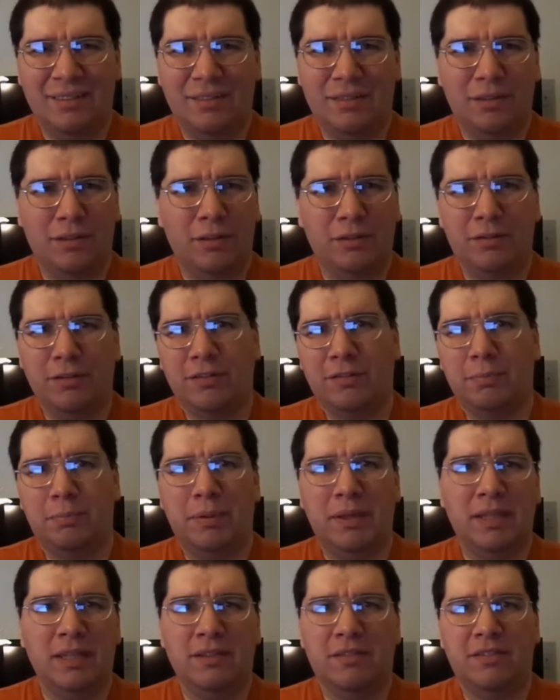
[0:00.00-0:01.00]
So they're just
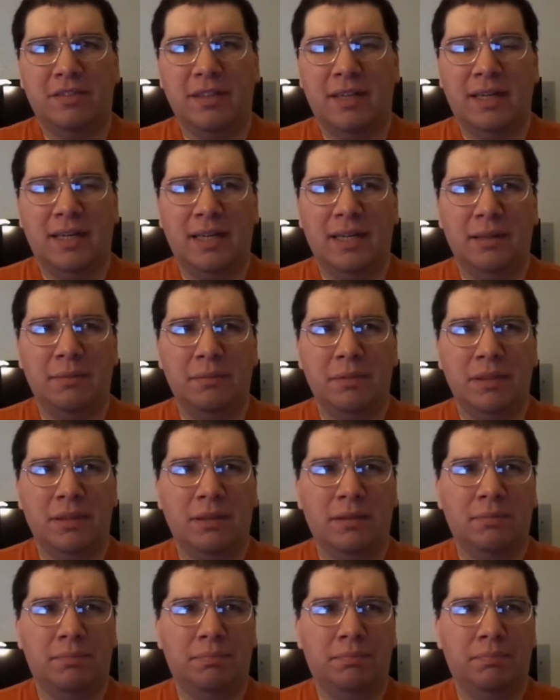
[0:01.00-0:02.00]
spending time, you
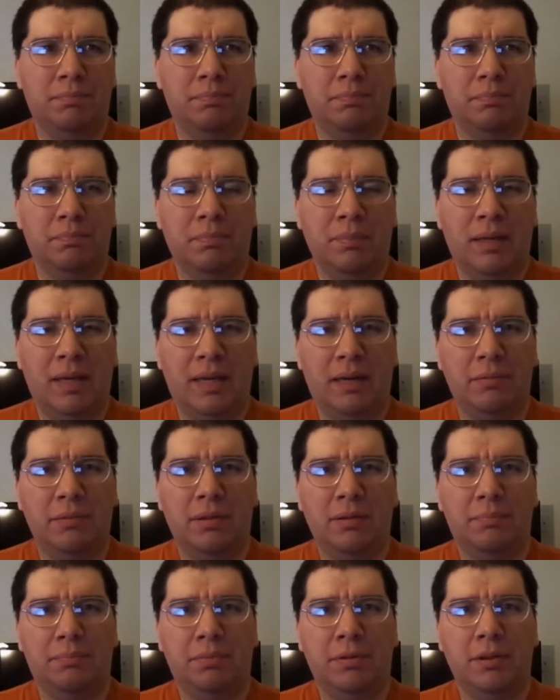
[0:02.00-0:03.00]
know,
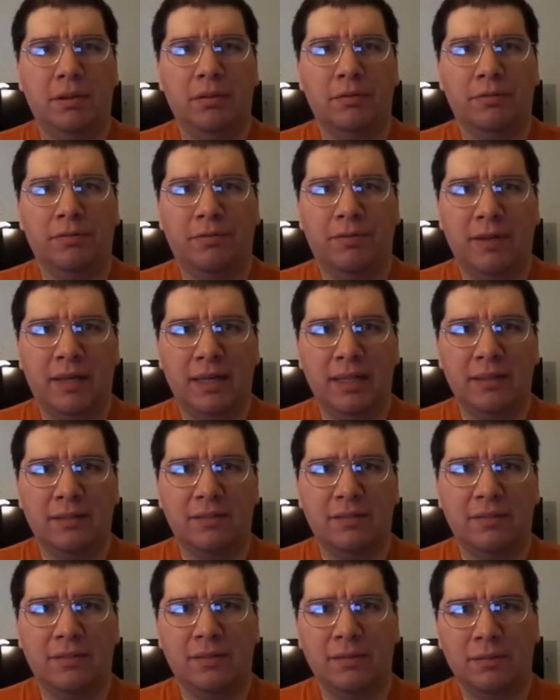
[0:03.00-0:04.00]
having a pillow
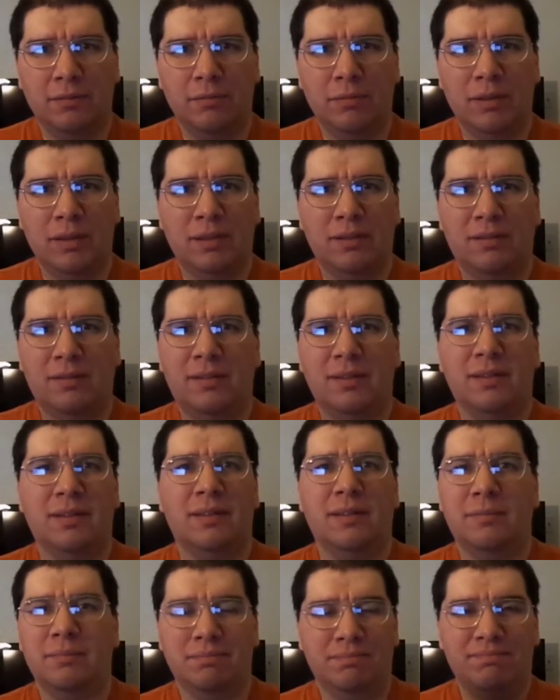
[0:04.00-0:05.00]
fight with
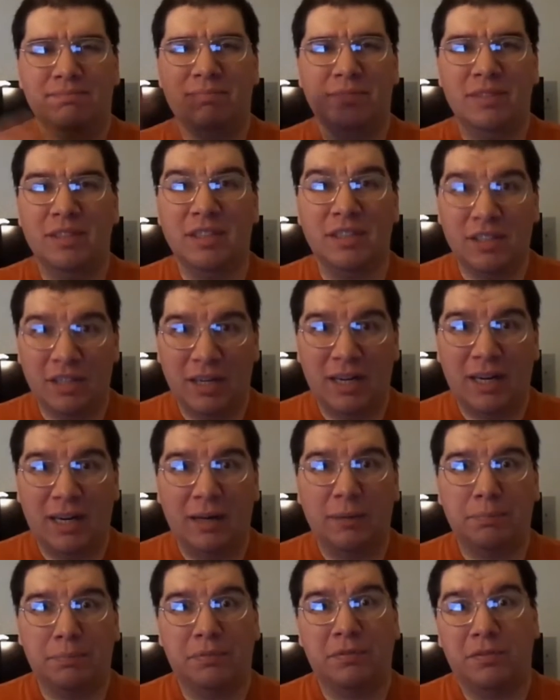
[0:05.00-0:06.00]
uh, the
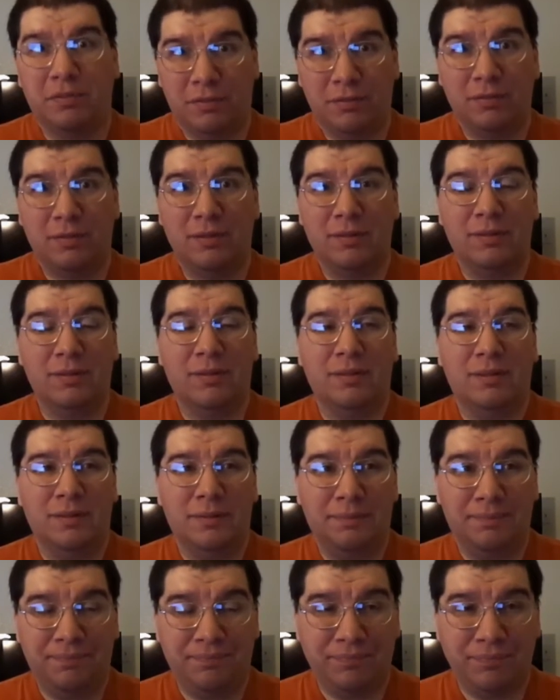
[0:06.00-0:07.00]
cops,
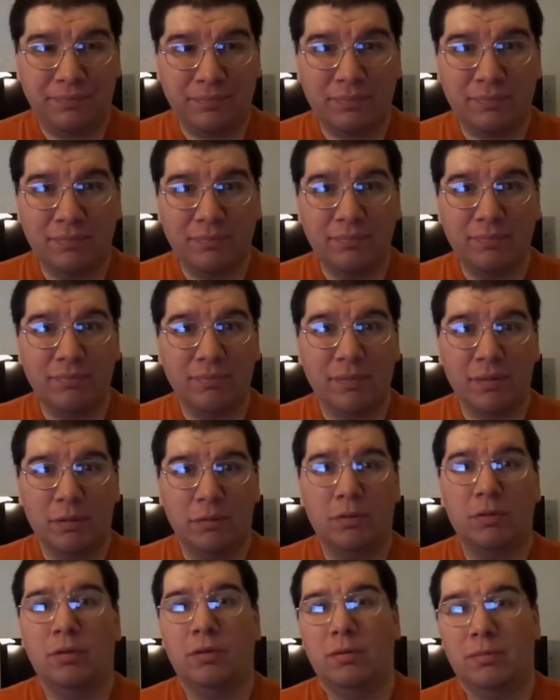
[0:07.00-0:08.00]

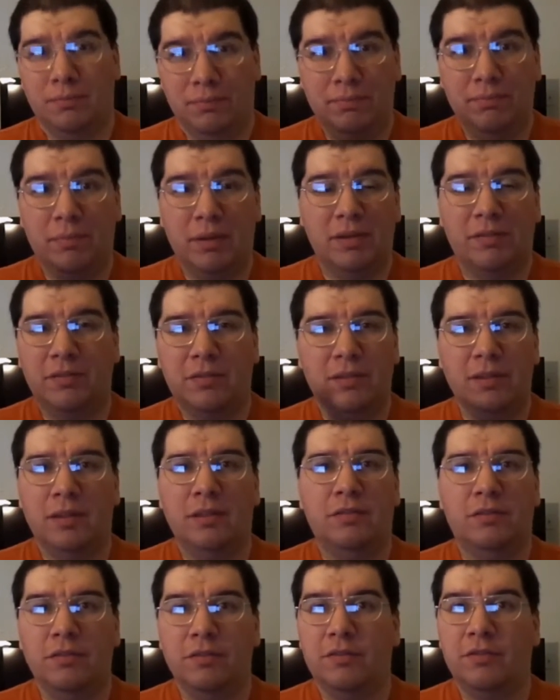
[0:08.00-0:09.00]
or
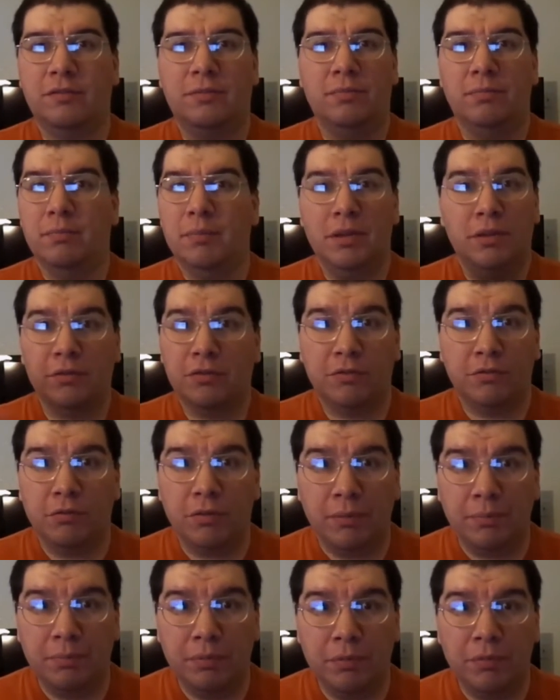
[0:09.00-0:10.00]
basically just male
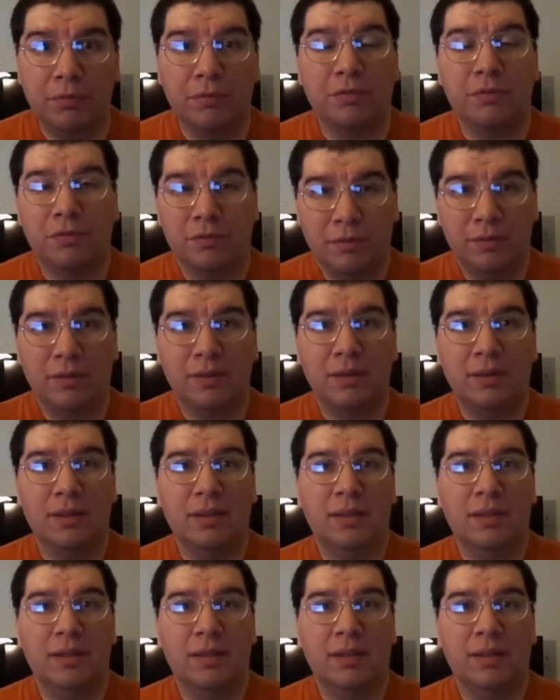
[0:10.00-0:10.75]
strippers.